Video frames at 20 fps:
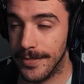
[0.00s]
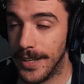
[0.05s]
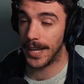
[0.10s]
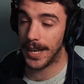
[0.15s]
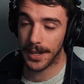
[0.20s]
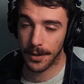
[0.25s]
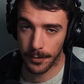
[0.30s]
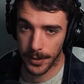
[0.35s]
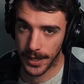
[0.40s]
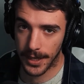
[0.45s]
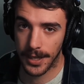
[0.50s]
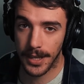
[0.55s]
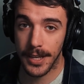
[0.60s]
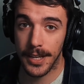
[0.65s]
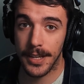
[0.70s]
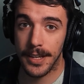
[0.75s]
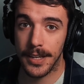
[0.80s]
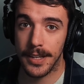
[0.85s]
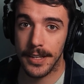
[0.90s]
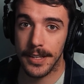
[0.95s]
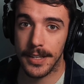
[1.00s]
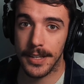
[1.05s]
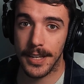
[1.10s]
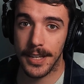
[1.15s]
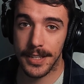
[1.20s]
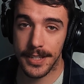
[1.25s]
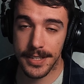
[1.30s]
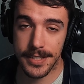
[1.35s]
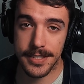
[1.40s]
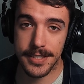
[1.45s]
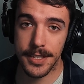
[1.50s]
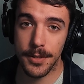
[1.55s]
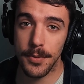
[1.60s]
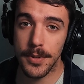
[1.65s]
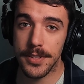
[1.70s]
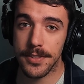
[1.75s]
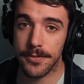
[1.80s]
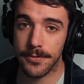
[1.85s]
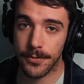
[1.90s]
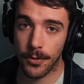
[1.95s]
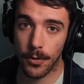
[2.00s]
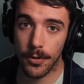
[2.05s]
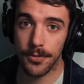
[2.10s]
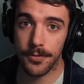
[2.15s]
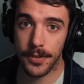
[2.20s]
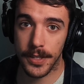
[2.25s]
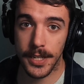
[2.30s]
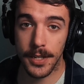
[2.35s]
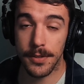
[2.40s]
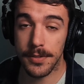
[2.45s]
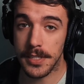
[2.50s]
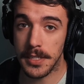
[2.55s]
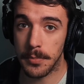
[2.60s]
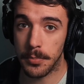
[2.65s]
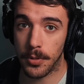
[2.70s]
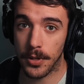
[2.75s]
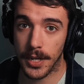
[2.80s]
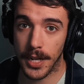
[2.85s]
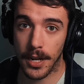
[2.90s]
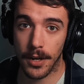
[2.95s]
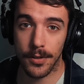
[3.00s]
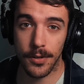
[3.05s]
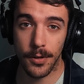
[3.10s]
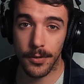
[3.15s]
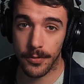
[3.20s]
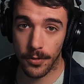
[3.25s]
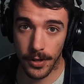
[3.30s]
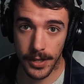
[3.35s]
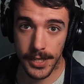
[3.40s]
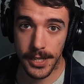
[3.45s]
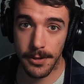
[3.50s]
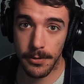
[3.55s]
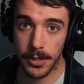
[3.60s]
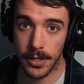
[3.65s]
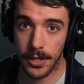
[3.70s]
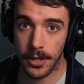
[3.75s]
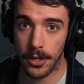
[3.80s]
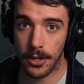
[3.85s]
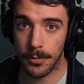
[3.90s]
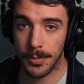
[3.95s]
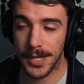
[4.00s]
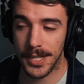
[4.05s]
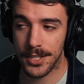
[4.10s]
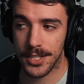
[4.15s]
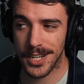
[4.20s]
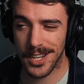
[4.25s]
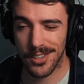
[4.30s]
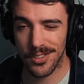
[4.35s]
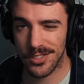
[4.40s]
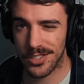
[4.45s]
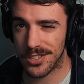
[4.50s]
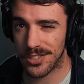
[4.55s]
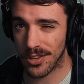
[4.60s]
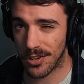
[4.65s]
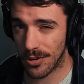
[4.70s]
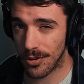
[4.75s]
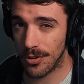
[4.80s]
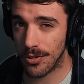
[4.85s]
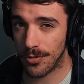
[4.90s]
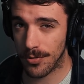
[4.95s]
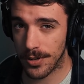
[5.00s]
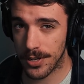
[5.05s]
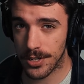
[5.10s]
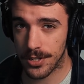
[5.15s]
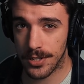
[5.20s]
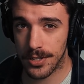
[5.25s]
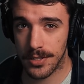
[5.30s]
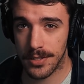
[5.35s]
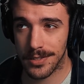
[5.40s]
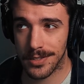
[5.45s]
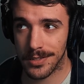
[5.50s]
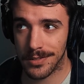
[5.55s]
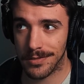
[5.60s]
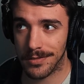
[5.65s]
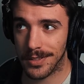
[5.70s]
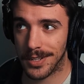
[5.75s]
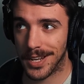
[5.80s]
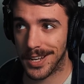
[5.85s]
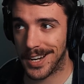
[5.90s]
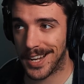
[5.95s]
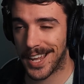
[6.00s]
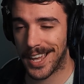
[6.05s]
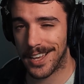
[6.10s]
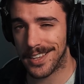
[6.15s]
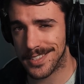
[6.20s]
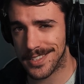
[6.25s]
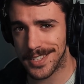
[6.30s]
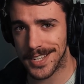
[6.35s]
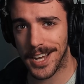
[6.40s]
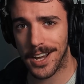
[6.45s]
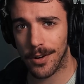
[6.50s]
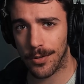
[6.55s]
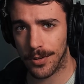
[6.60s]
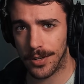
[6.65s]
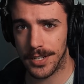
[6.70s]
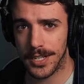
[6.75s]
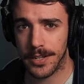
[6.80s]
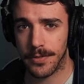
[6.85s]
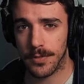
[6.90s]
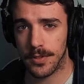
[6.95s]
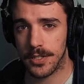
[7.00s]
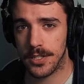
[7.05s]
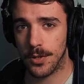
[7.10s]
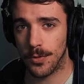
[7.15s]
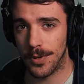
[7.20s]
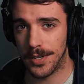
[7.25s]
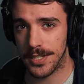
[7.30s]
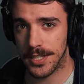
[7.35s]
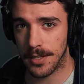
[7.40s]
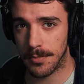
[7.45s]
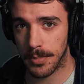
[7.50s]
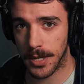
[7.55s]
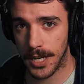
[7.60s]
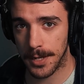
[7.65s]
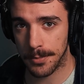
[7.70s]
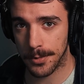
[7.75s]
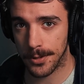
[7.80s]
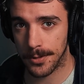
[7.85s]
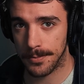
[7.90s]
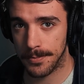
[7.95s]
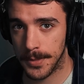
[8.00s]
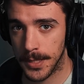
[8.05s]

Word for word: Anyway, in this series of four videos he put out over a year ago, he challenges all Christians and kind of casts doubt on different stories in the Bible.